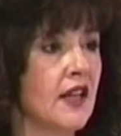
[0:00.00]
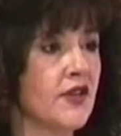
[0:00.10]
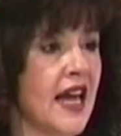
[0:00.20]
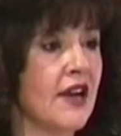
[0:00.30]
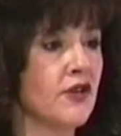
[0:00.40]

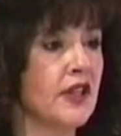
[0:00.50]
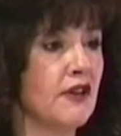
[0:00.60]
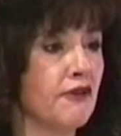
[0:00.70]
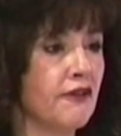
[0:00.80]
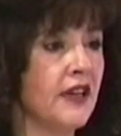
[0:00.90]
there's
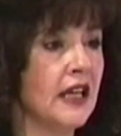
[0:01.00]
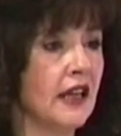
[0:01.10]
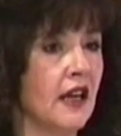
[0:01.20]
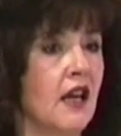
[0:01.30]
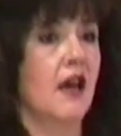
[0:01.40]
actually a
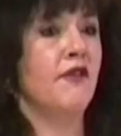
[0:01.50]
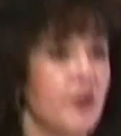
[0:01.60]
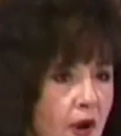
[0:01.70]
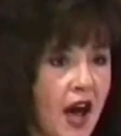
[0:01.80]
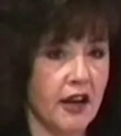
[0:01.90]
feeling
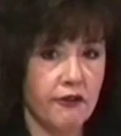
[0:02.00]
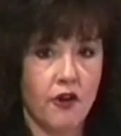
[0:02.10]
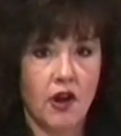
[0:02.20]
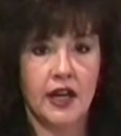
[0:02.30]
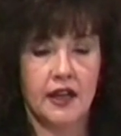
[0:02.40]
of the body
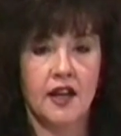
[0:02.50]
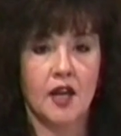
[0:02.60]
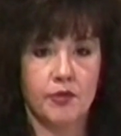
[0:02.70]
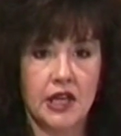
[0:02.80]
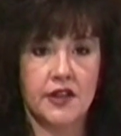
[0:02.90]
falling and
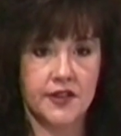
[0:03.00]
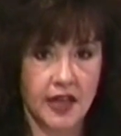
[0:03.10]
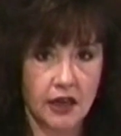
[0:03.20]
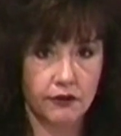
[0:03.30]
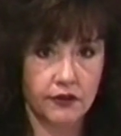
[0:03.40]
not being
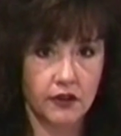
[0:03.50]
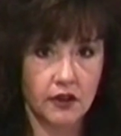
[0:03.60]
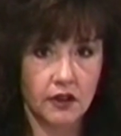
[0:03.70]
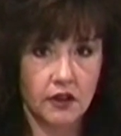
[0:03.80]
safe.